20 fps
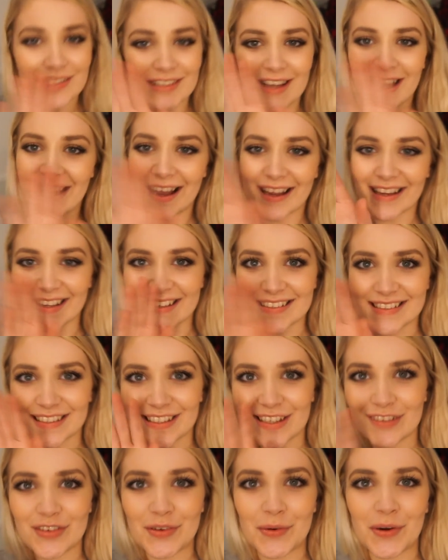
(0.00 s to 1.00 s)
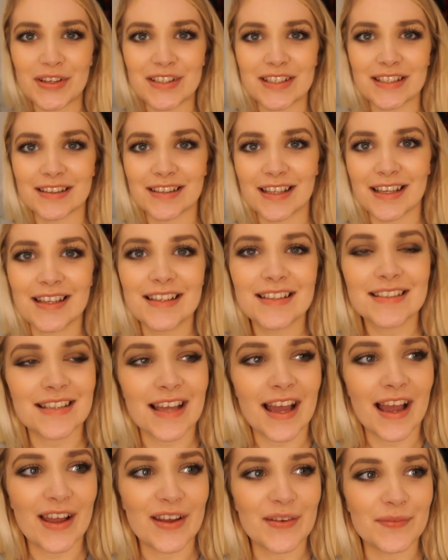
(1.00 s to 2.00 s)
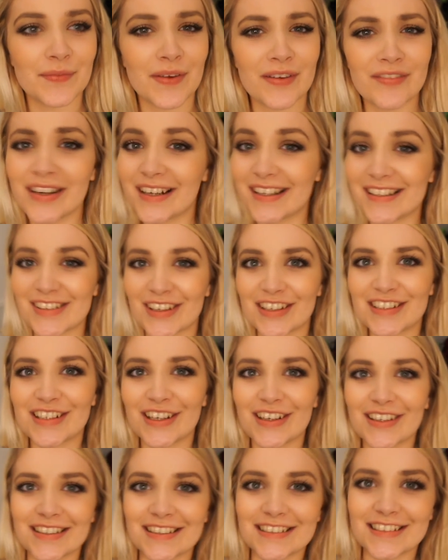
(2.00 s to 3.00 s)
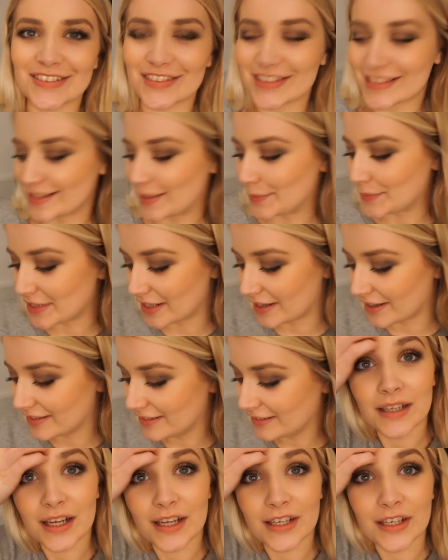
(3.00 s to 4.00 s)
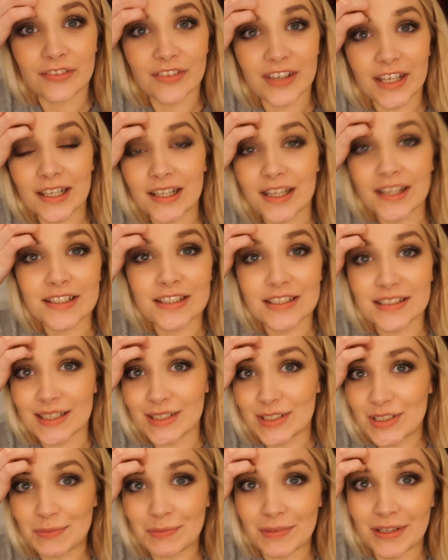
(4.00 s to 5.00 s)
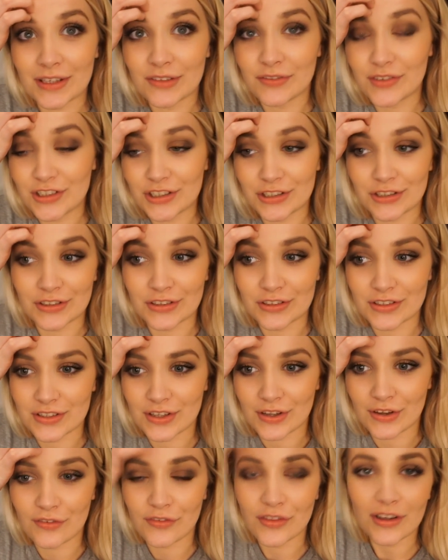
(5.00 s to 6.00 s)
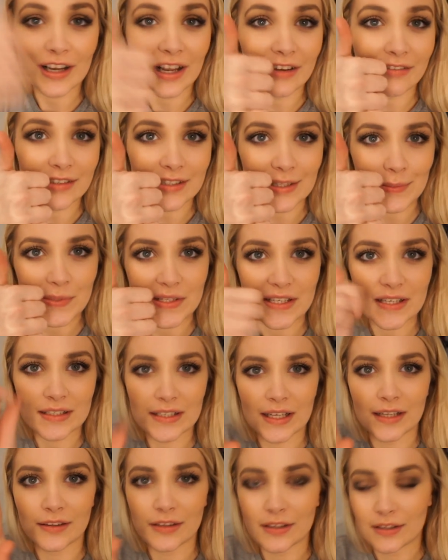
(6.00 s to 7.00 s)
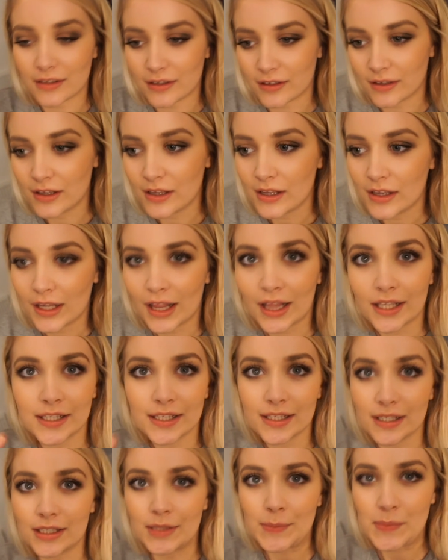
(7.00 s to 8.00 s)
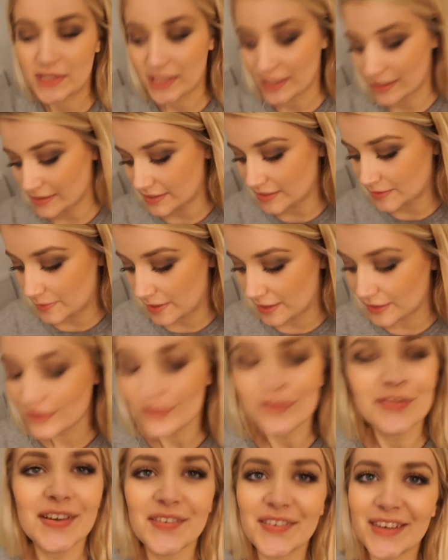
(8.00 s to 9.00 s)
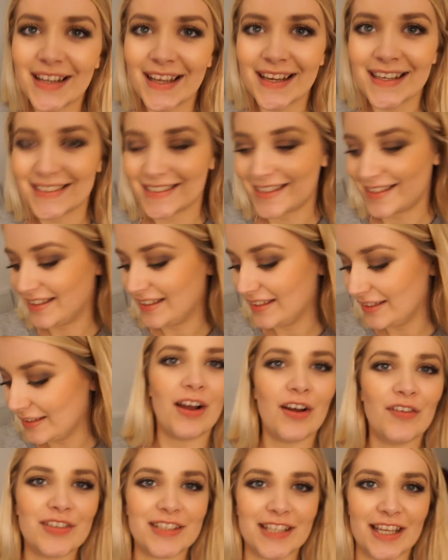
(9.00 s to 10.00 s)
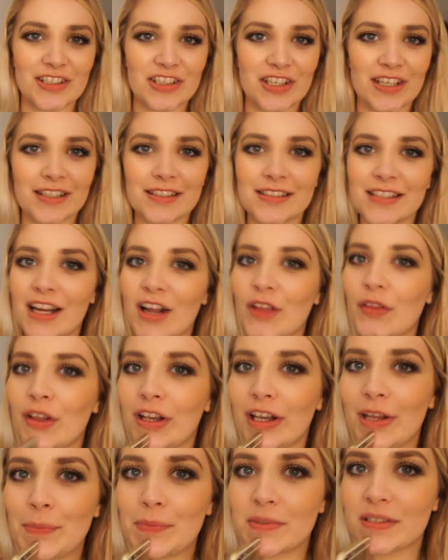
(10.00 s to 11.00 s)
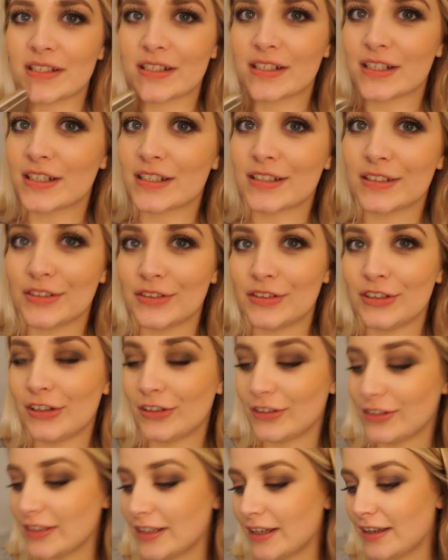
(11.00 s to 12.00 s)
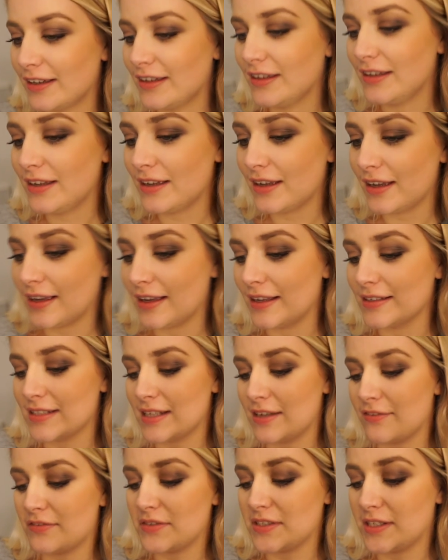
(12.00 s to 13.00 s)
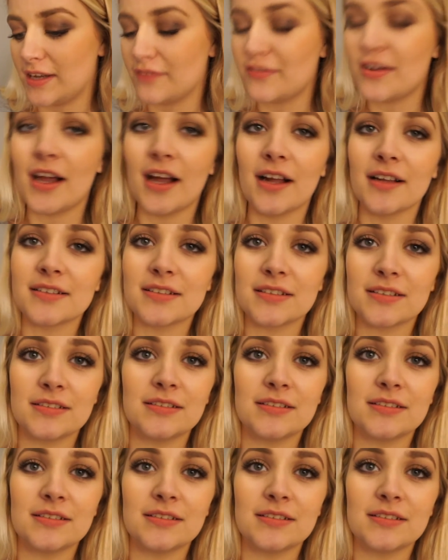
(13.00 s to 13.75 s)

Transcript: So hi Izzy, if you're watching this, um, I really enjoy talking to you on Snapchat and I really liked you sending me the videos of the Karen's lipsticks and the Clinique lipsticks as well. We really liked it. Obviously as you can tell the lipstick is no longer as obviously I've had